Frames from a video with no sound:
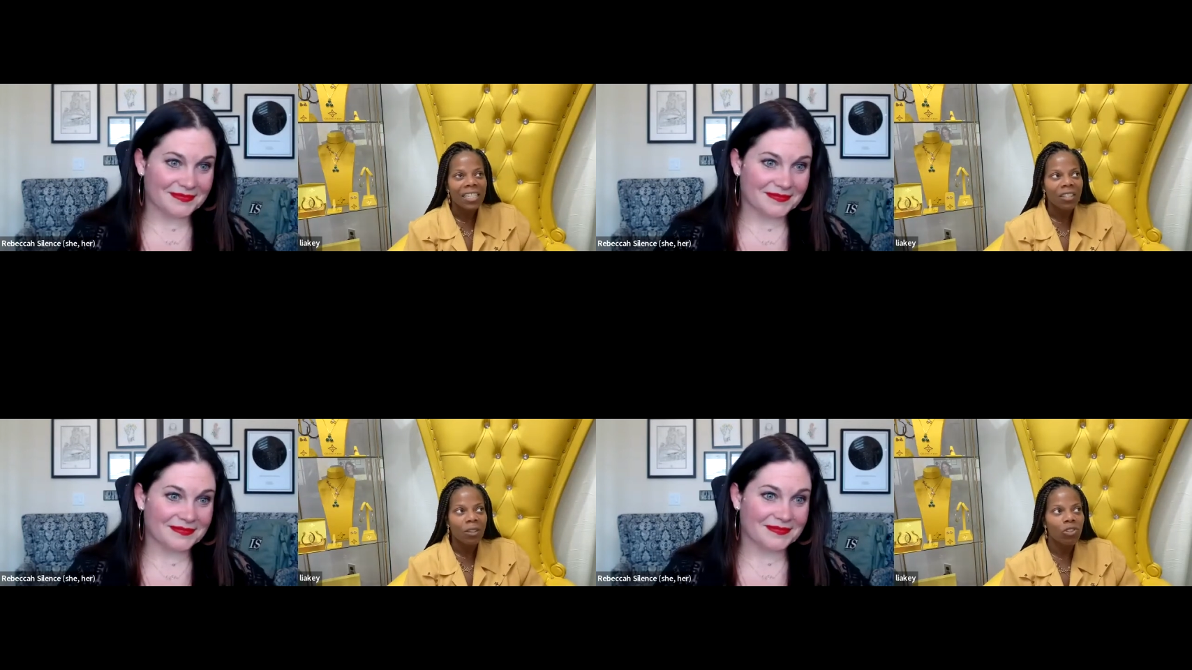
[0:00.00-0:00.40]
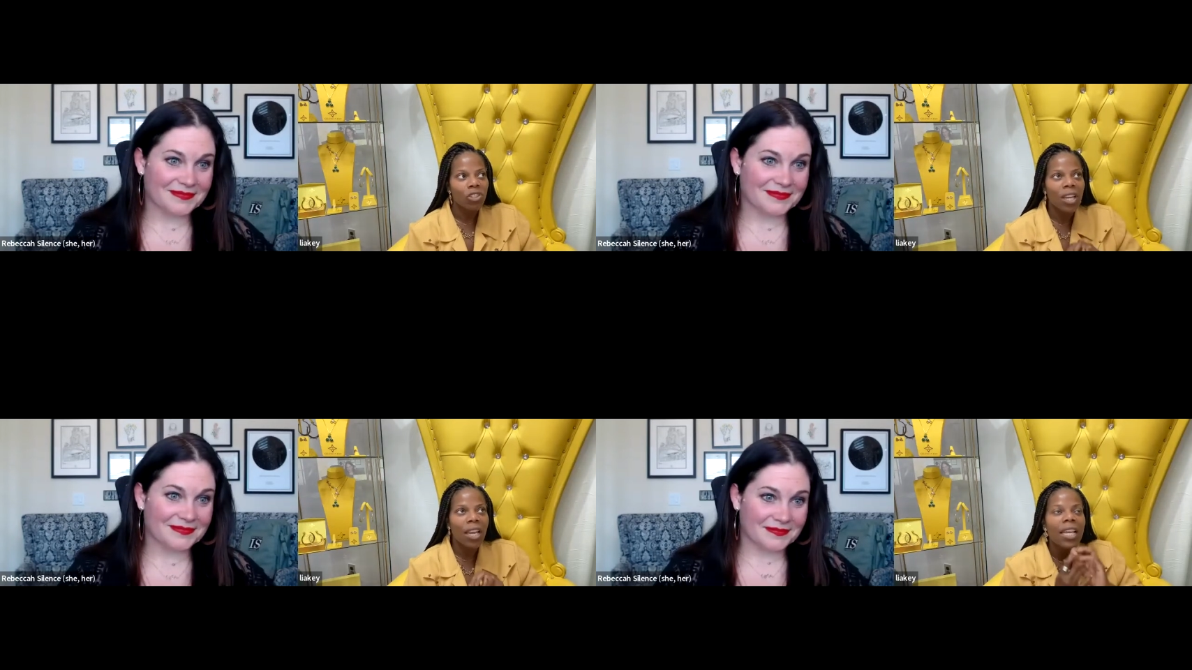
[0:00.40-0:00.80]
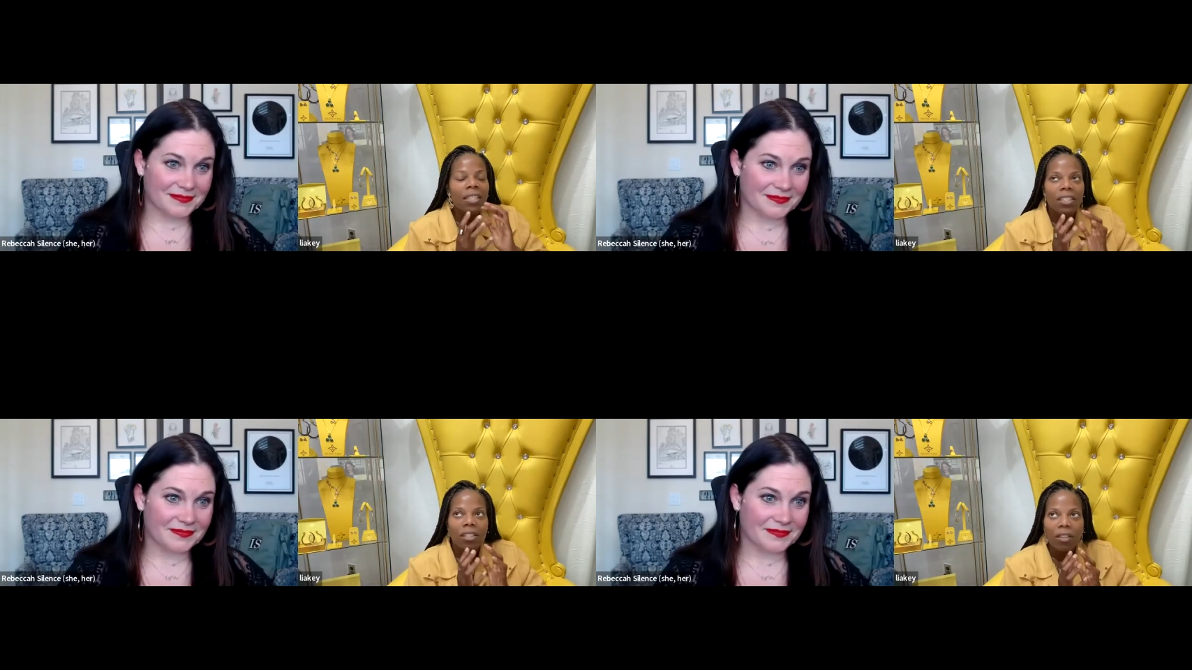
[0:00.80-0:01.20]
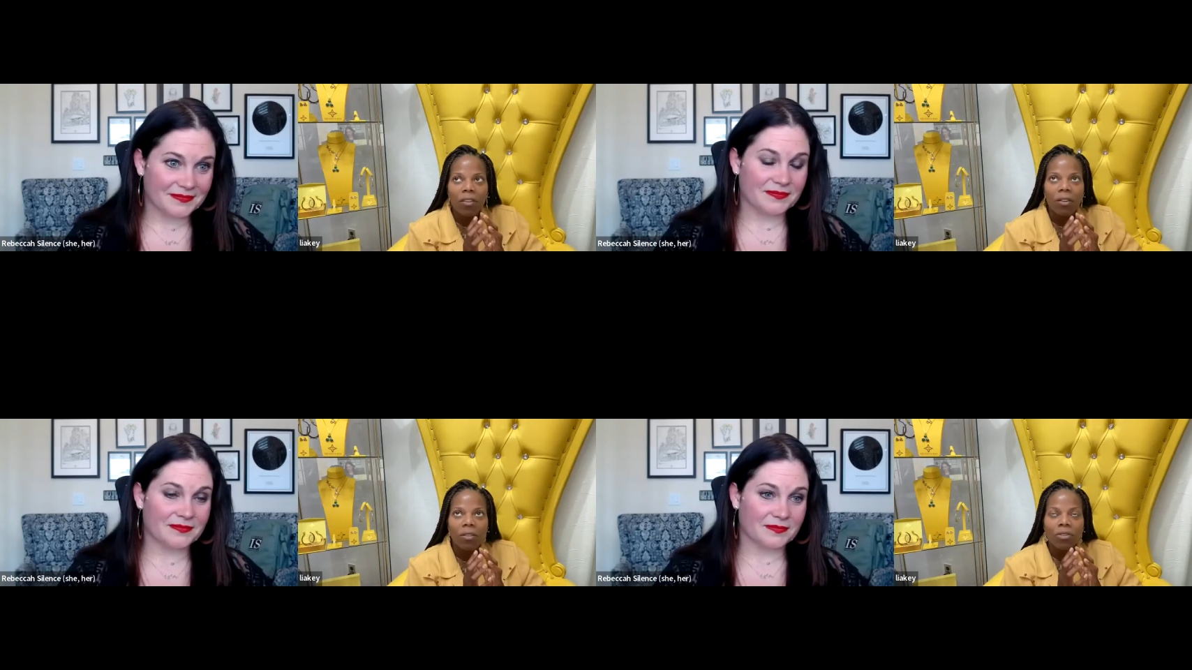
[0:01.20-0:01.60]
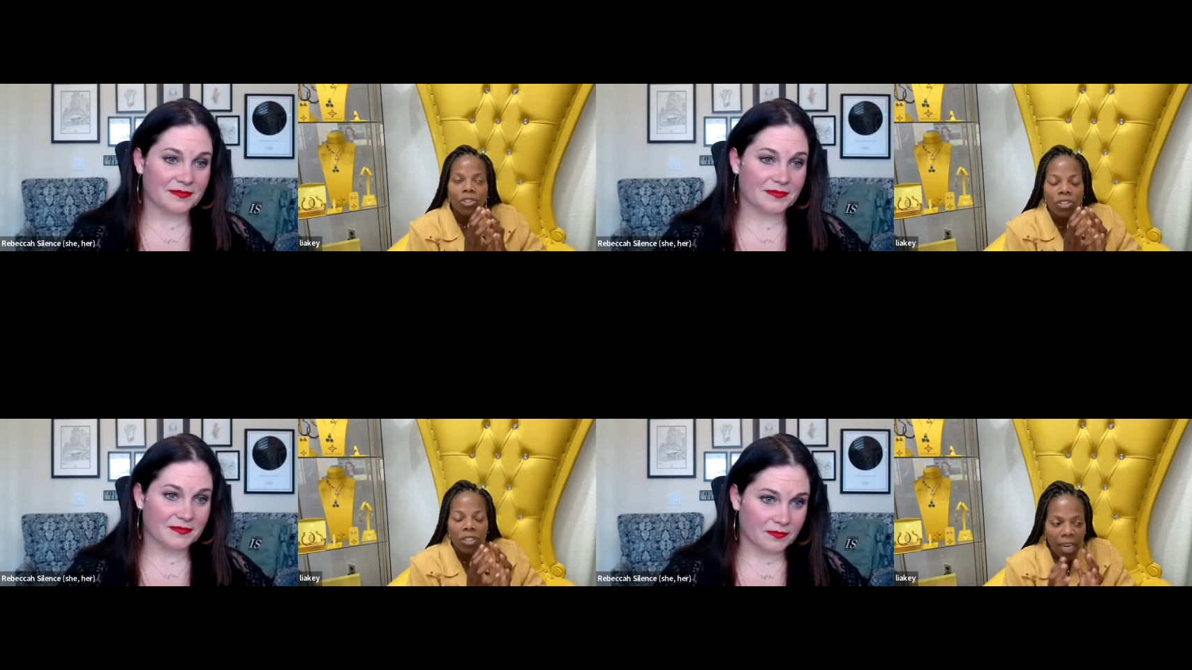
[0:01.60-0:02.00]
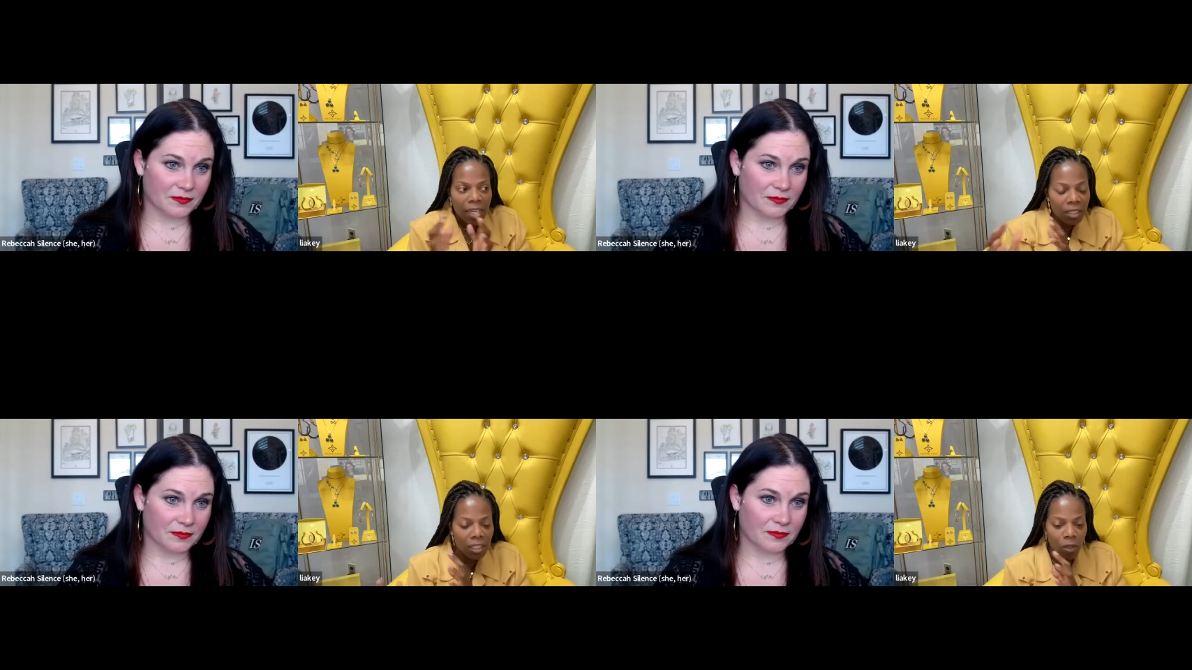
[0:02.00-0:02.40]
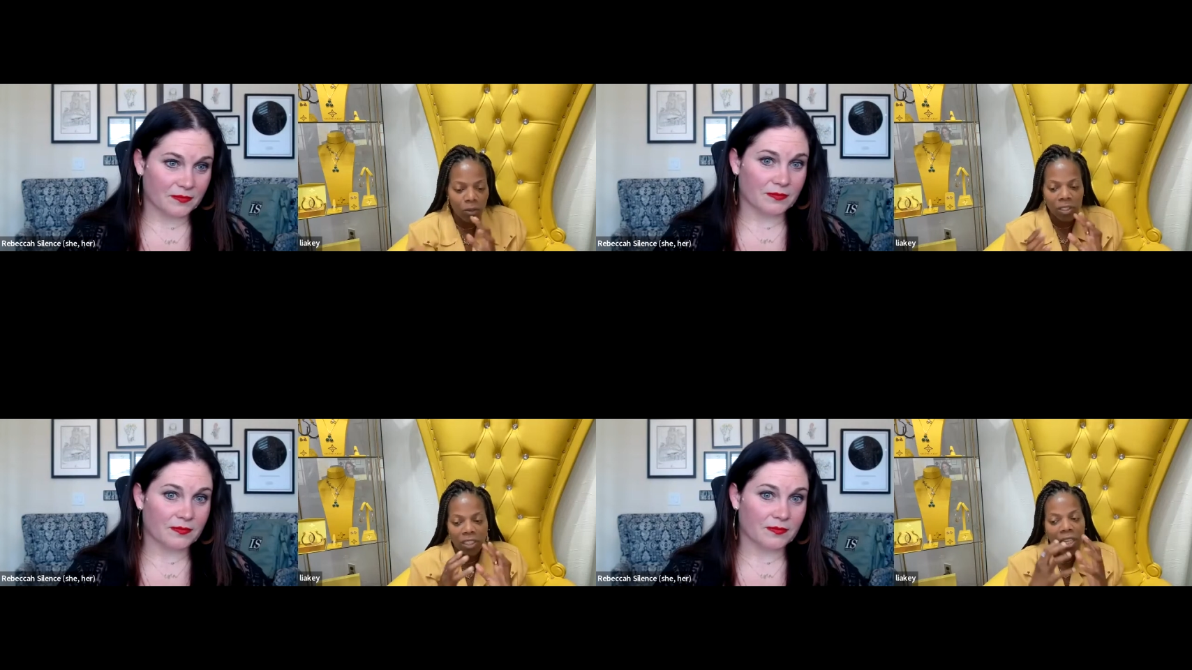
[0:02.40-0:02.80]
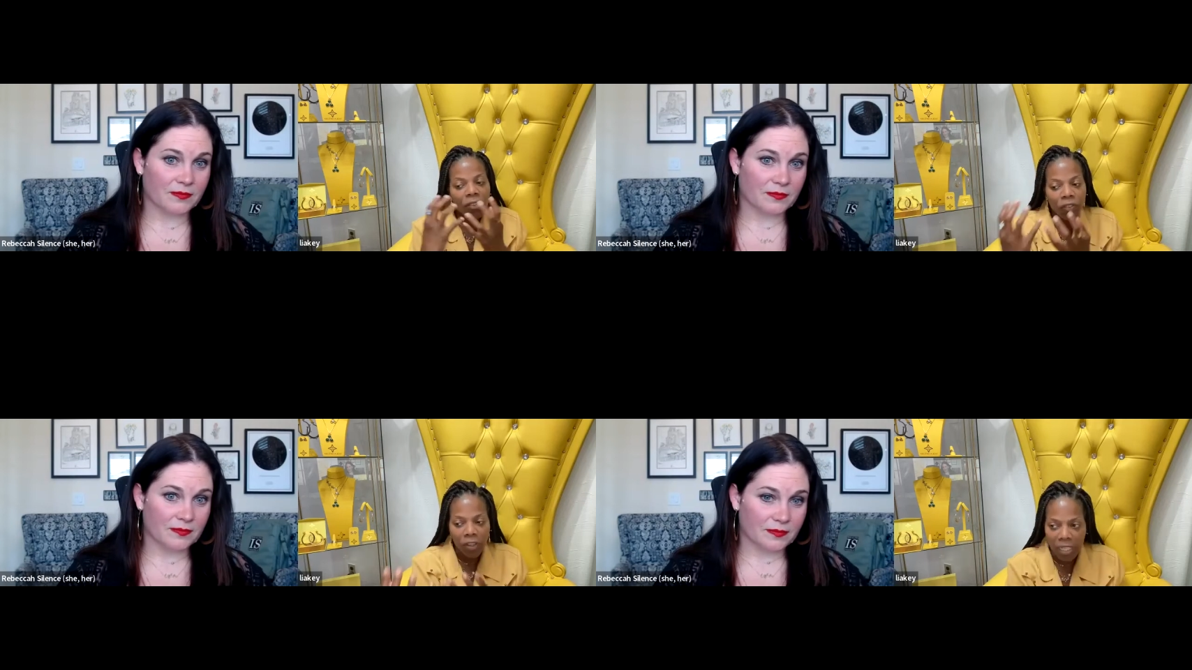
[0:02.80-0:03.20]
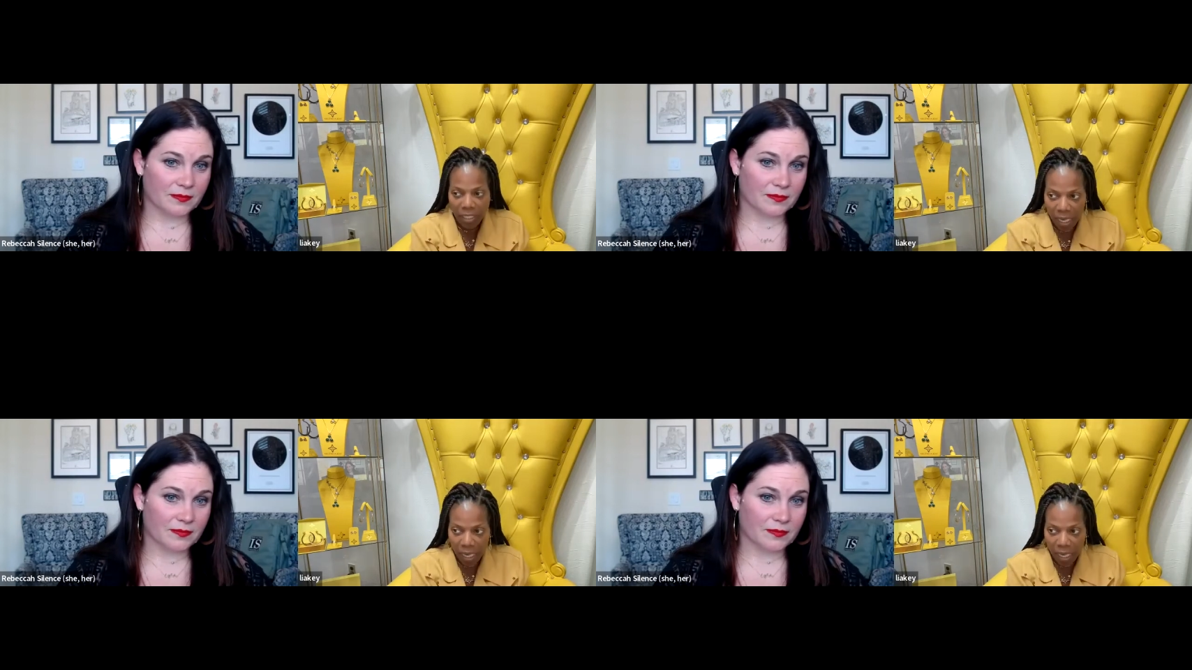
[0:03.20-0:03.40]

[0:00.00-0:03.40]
Speaker 1: So chase chase those different